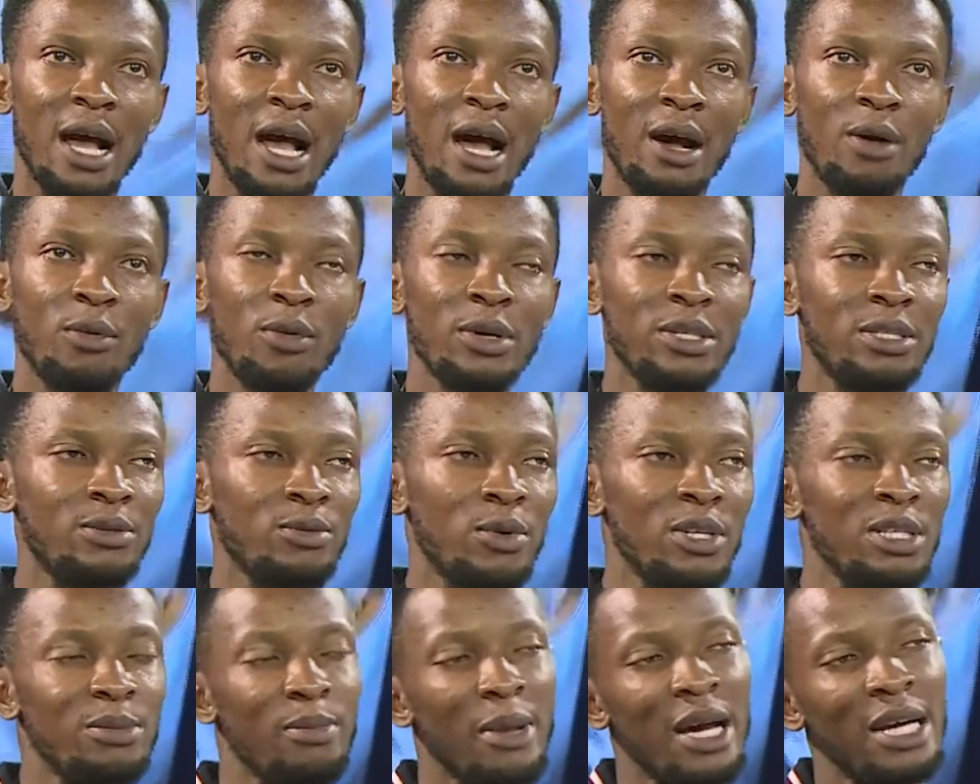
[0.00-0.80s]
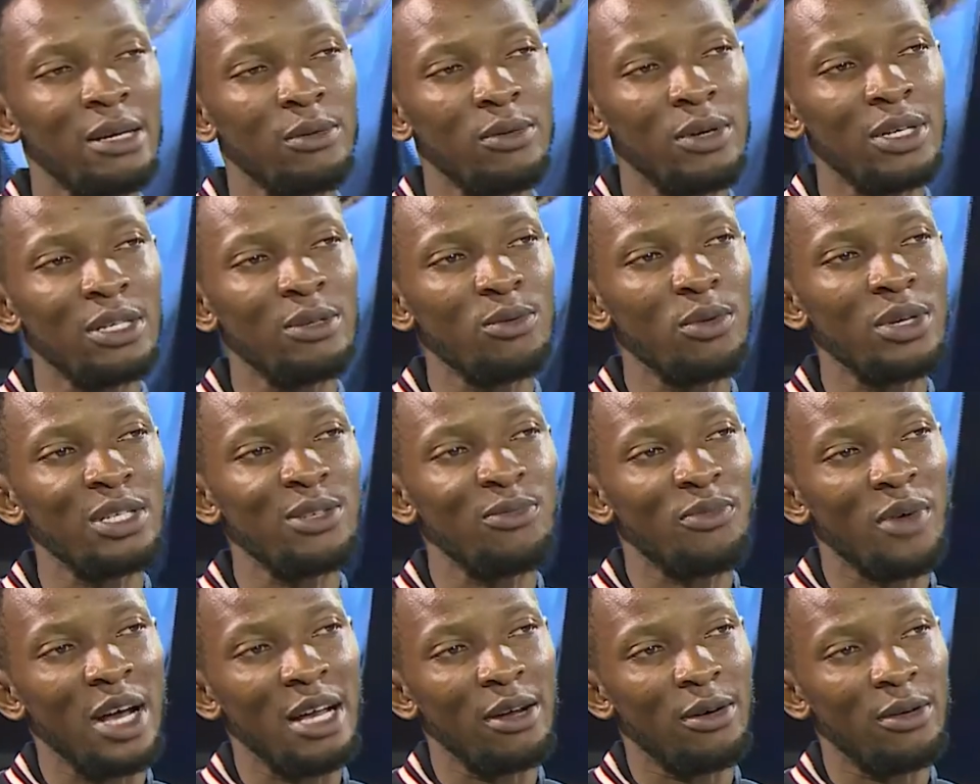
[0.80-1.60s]
what
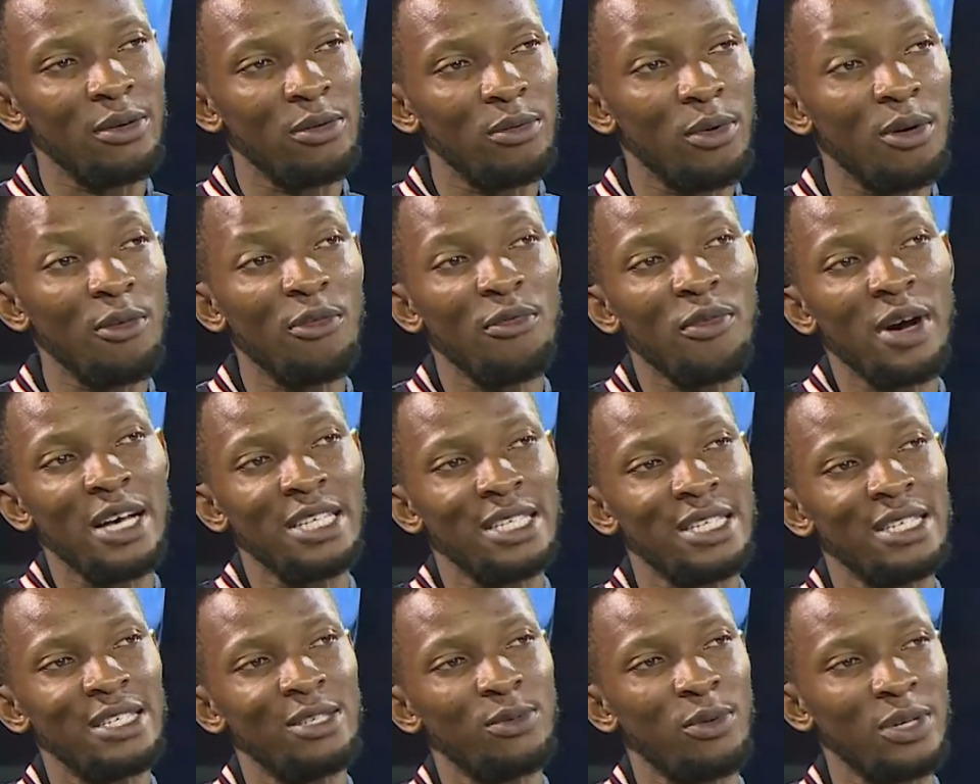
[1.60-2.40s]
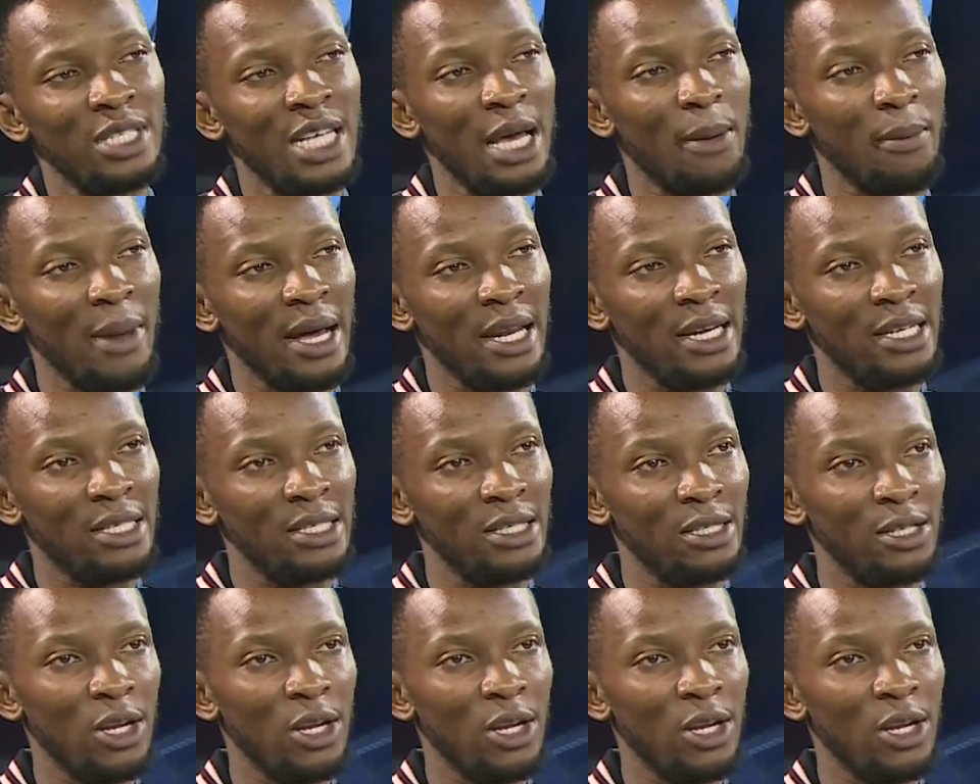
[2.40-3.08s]
facility was I managing?